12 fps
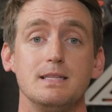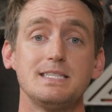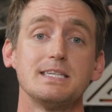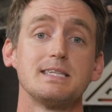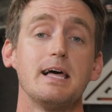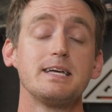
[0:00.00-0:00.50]

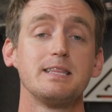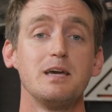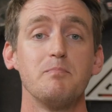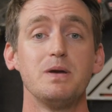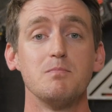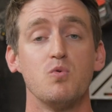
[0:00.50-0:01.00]
This is likely
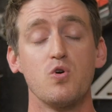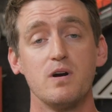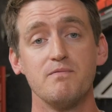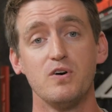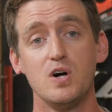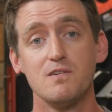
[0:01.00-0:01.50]
a bit more
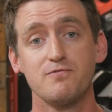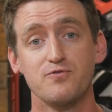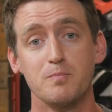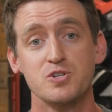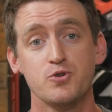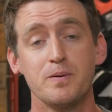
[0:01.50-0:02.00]
involved
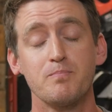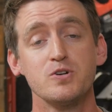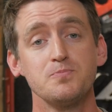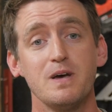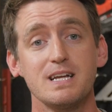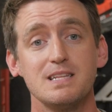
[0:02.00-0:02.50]
from a trim
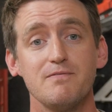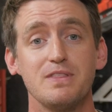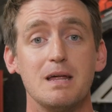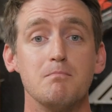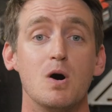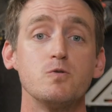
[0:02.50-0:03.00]
perspective
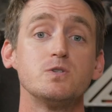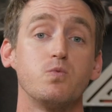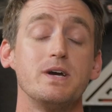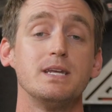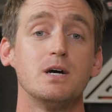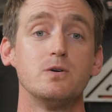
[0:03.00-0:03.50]
than most
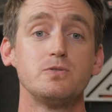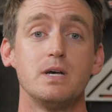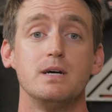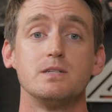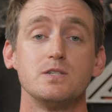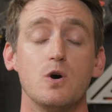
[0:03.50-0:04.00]
windows,
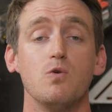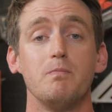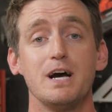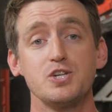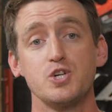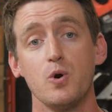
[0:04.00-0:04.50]
so
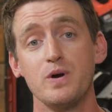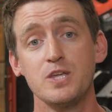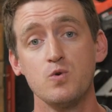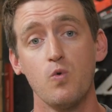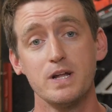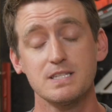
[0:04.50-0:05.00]
by showing
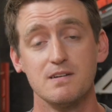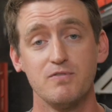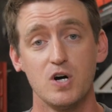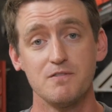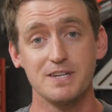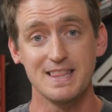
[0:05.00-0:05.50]
you what's
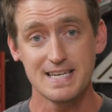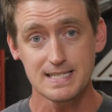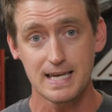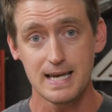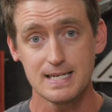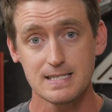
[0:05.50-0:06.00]
involved in
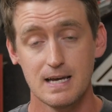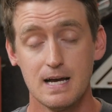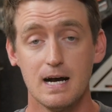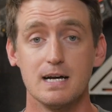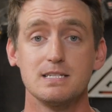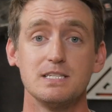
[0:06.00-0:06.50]
this case,
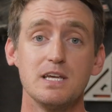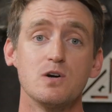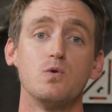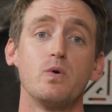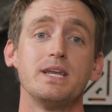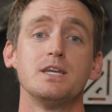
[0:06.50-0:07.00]
a
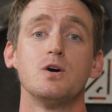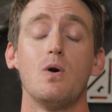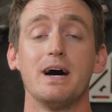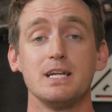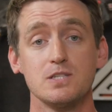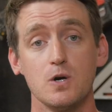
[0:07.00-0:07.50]
single window
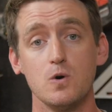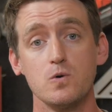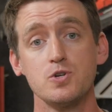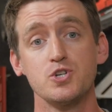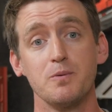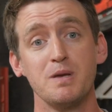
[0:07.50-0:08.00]
on its
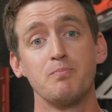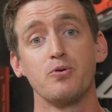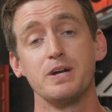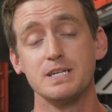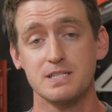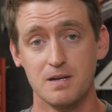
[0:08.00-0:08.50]
own should be
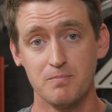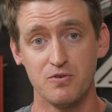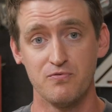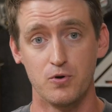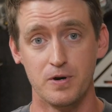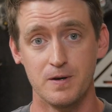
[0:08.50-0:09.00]
pretty simple
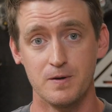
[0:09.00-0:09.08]
for